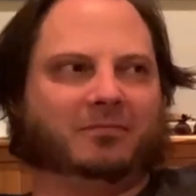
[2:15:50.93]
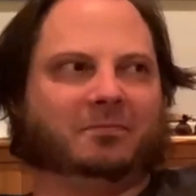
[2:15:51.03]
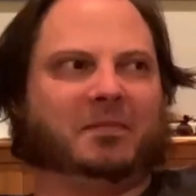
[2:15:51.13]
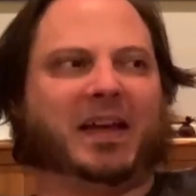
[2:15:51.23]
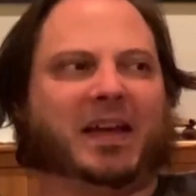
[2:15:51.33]

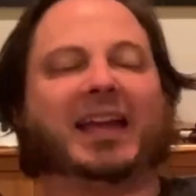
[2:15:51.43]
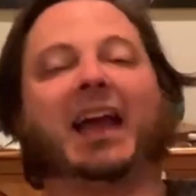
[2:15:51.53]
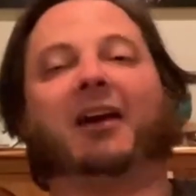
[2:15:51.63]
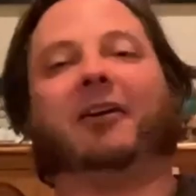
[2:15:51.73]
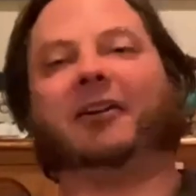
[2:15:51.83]
they
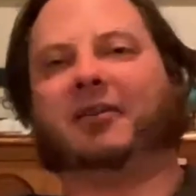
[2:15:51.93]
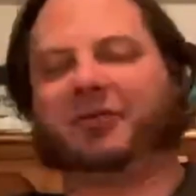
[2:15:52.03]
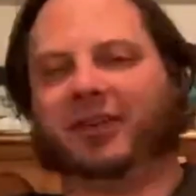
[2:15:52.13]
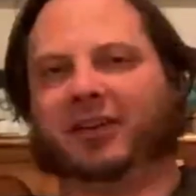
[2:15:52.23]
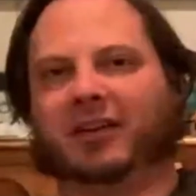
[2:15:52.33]
care
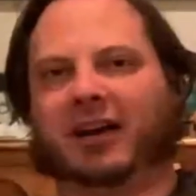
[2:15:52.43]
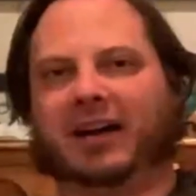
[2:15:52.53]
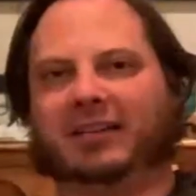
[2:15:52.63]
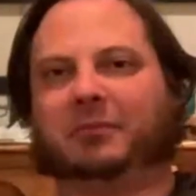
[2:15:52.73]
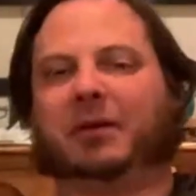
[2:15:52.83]
enough
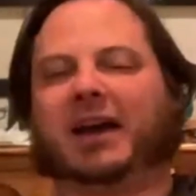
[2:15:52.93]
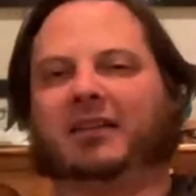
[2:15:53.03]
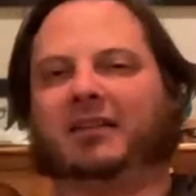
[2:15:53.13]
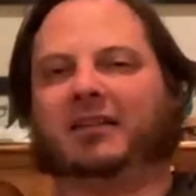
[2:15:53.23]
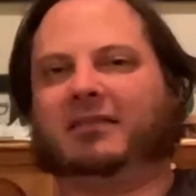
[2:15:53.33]
to
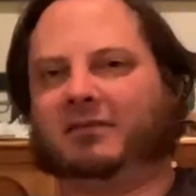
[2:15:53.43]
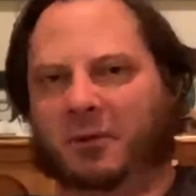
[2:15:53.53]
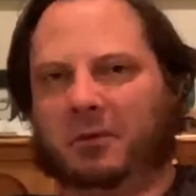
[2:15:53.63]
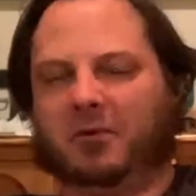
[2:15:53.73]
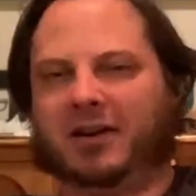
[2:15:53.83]
debate
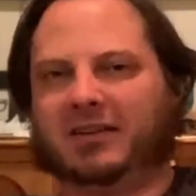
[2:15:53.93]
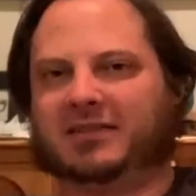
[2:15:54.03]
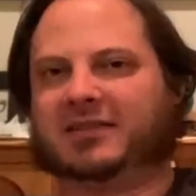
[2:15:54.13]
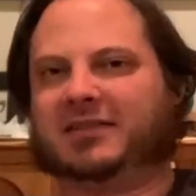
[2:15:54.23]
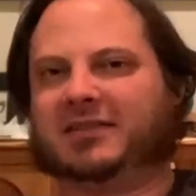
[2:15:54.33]
what the
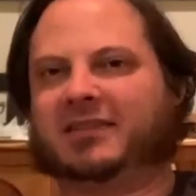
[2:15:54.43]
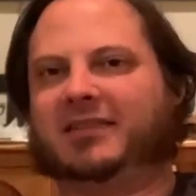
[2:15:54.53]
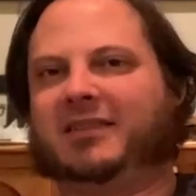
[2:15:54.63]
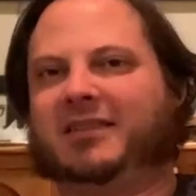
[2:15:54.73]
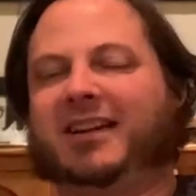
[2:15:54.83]
point is.
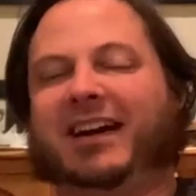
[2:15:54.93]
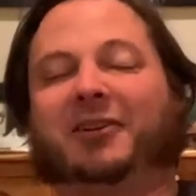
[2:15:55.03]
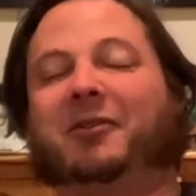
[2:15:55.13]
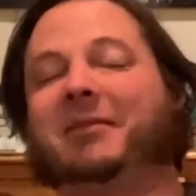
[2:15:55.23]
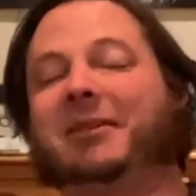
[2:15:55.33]
Yeah.
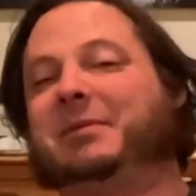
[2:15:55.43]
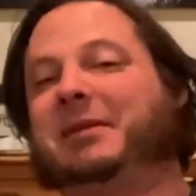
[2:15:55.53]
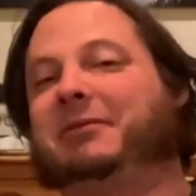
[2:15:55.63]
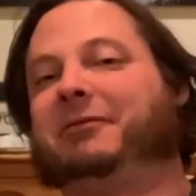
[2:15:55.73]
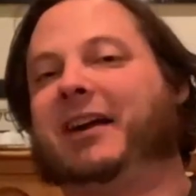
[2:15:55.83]
It'd almost
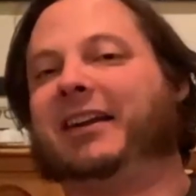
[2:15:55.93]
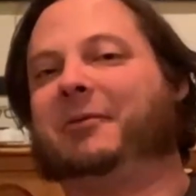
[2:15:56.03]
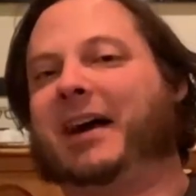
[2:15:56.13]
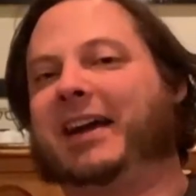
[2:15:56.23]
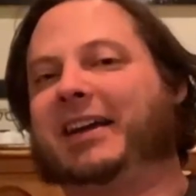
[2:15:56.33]
be fun
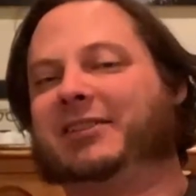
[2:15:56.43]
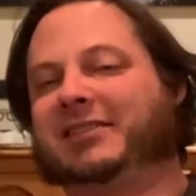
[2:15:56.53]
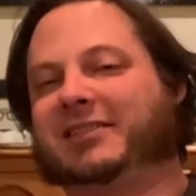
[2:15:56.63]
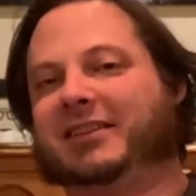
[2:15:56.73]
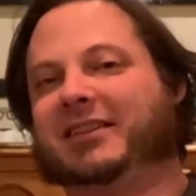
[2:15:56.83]
in a way
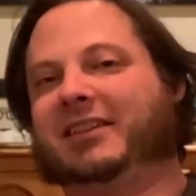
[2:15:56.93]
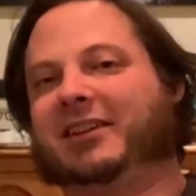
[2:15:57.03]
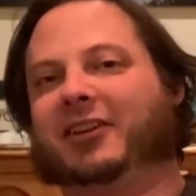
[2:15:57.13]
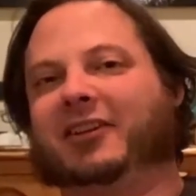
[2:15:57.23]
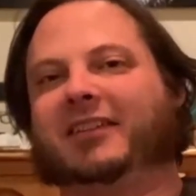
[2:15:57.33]
just
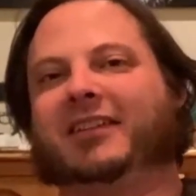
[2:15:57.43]
to,